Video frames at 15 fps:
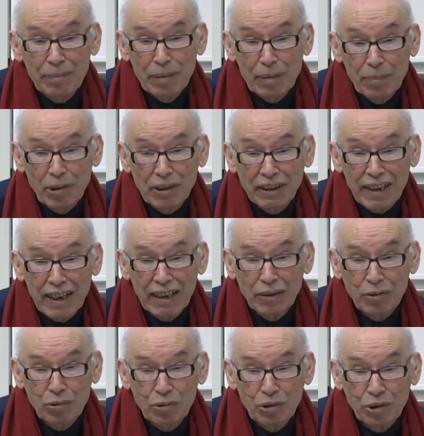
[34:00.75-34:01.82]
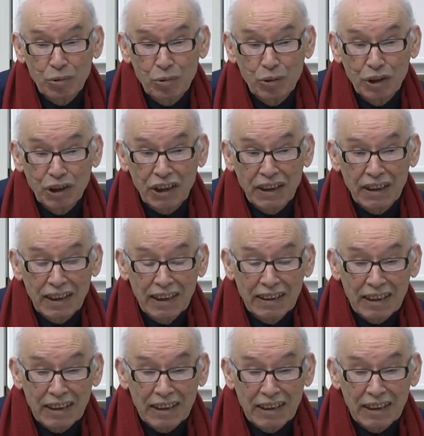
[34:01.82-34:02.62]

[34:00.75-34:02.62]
people try to cheat a